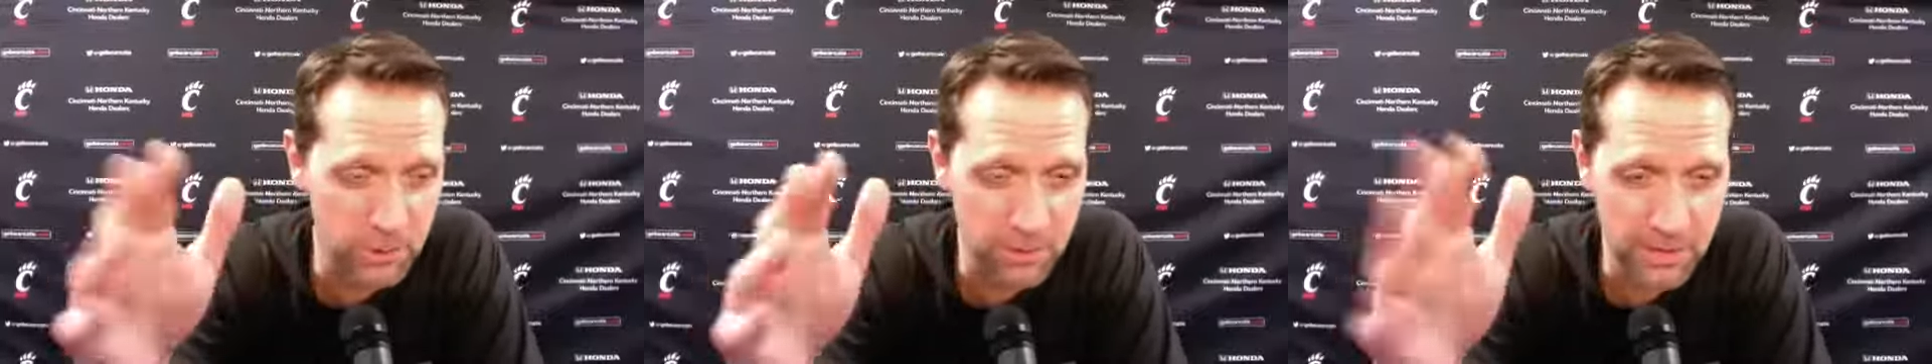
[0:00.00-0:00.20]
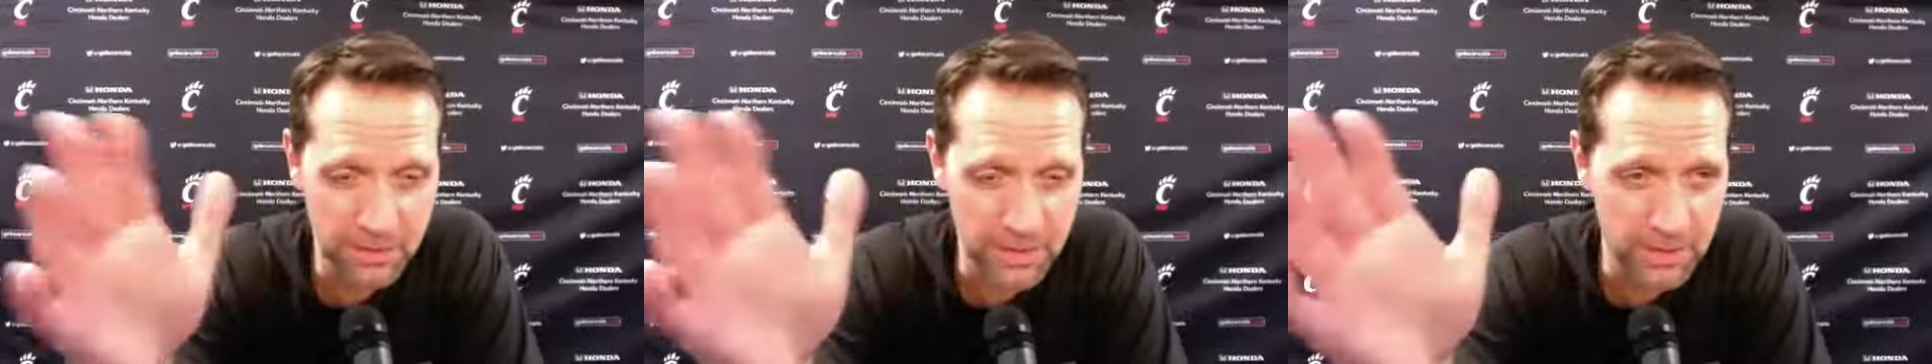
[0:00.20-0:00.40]

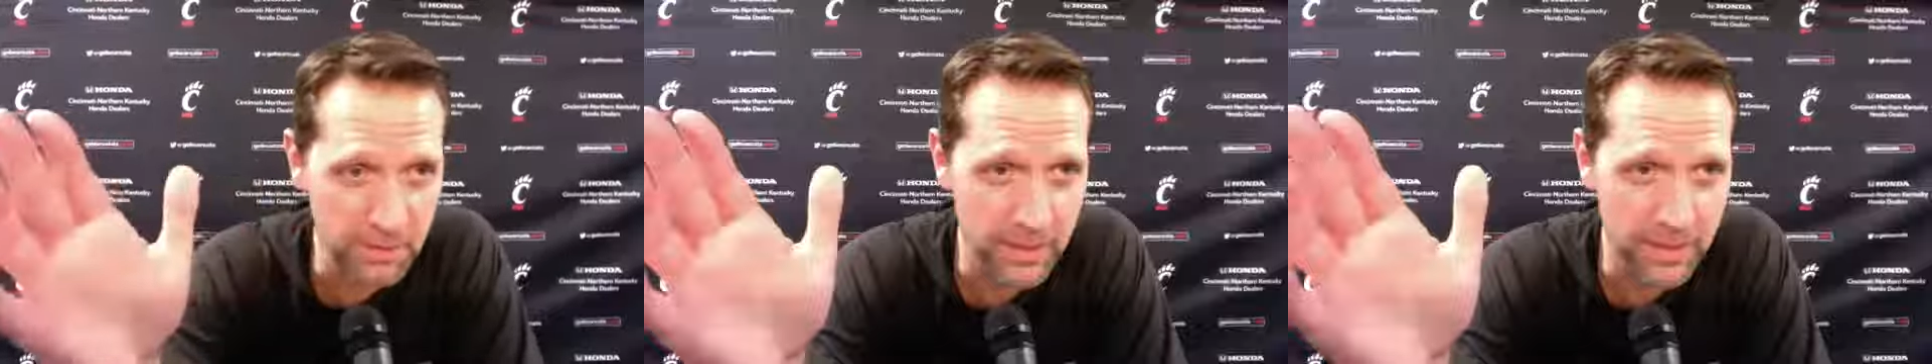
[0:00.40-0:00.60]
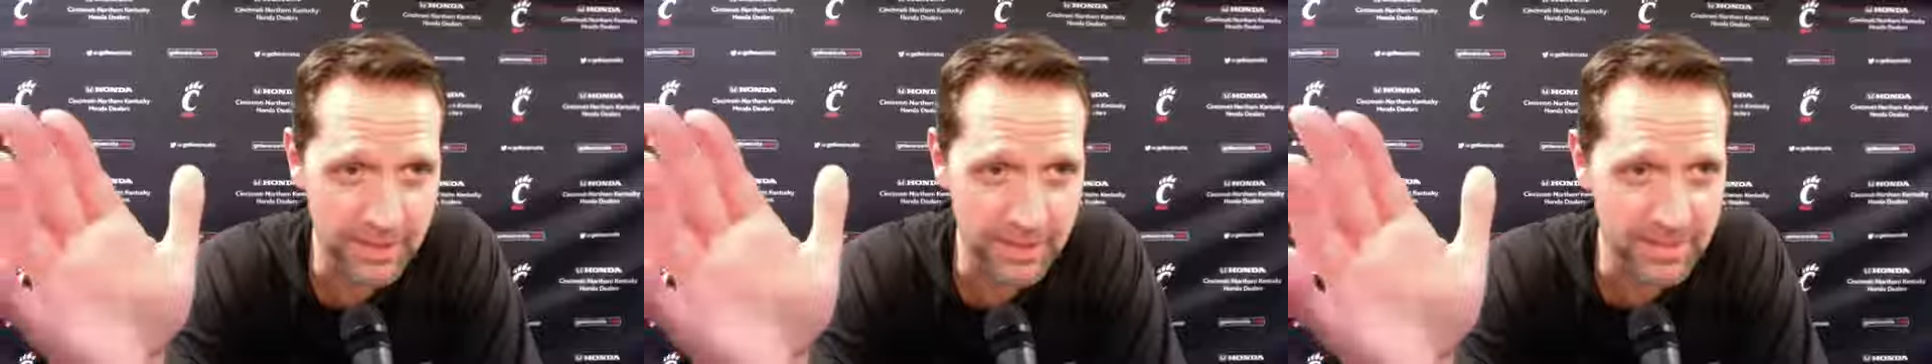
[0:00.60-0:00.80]
15
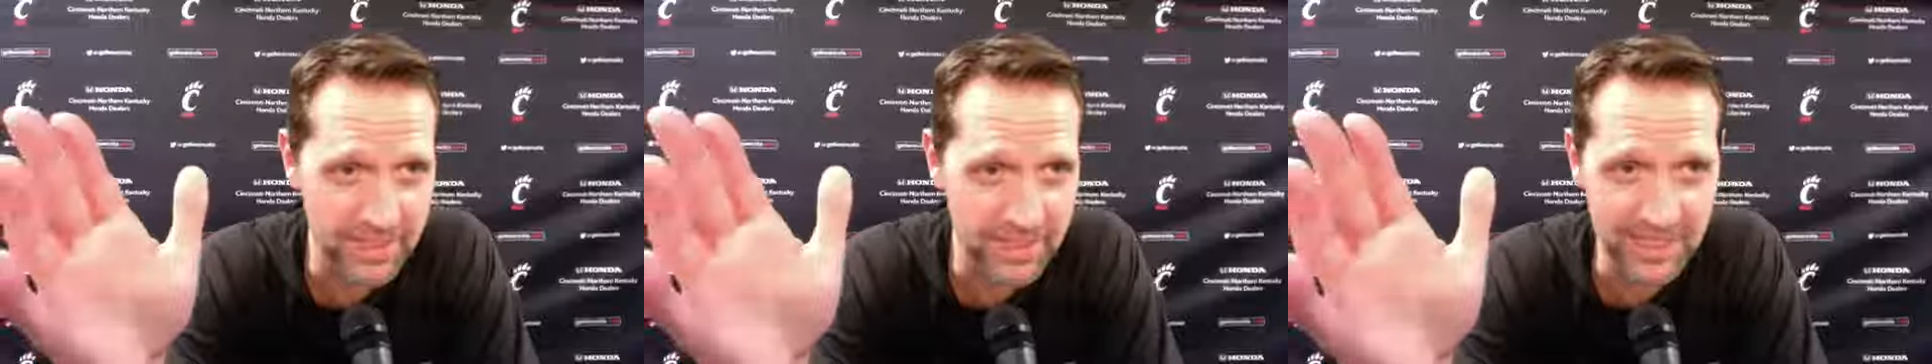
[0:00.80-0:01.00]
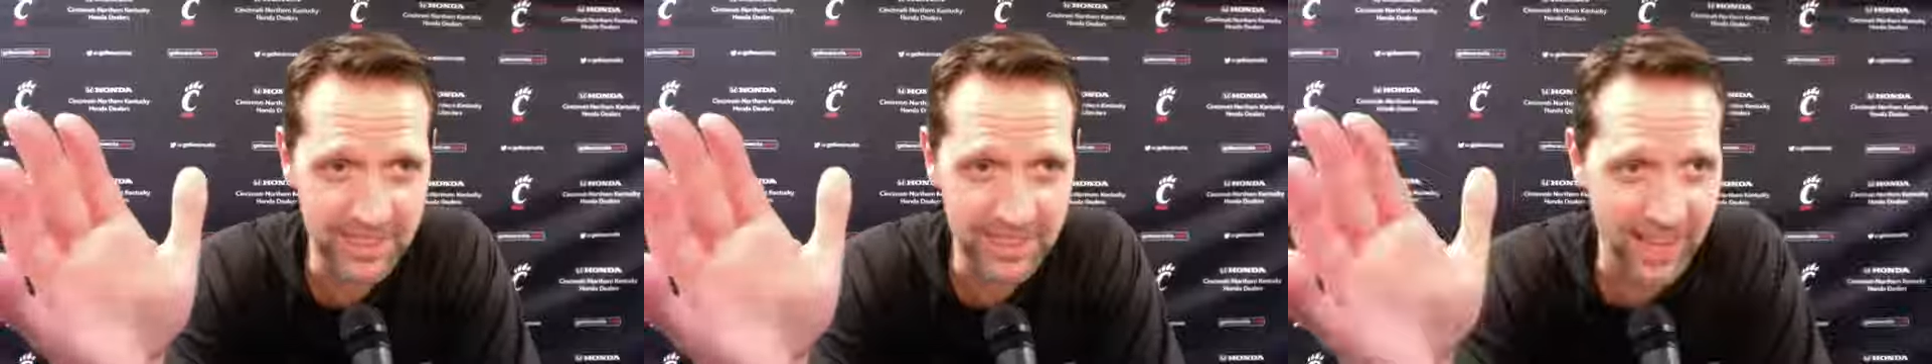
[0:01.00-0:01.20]
minutes
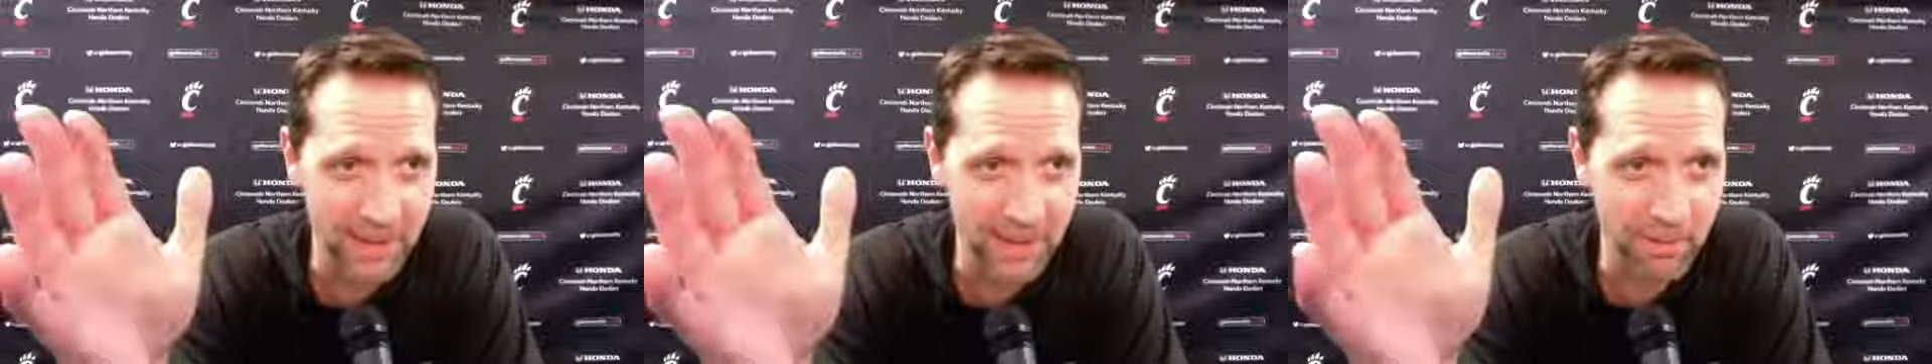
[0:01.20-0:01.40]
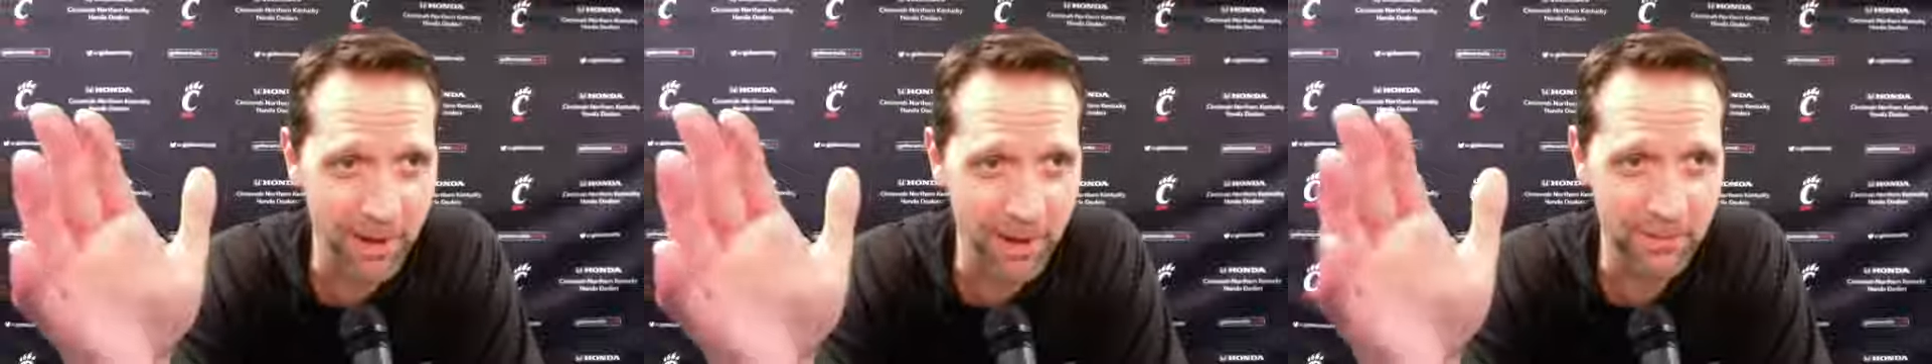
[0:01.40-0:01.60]
into the game
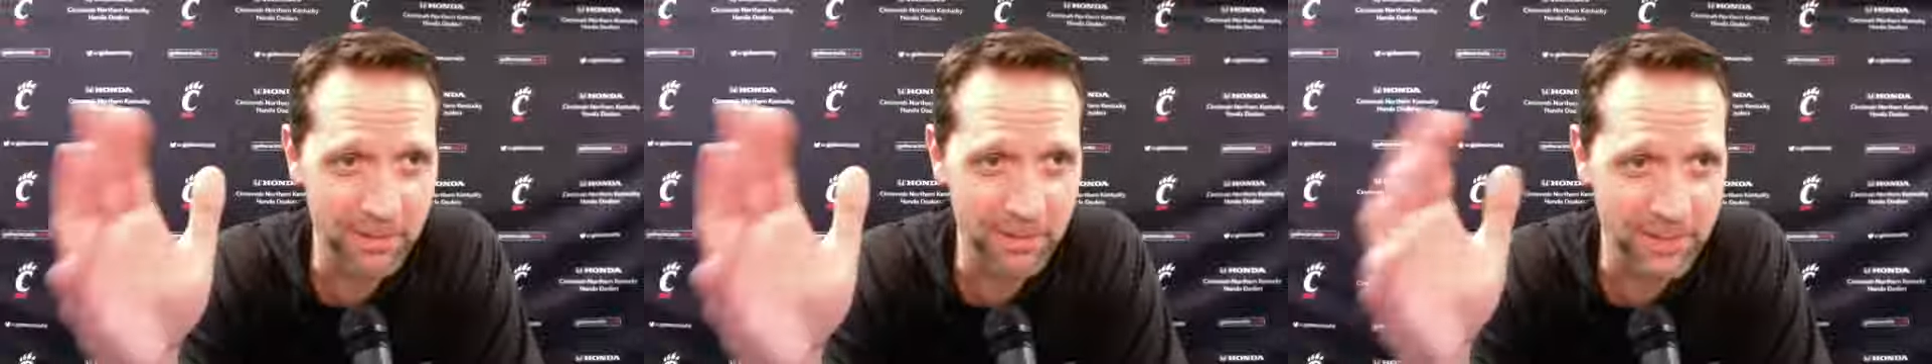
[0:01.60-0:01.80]
probably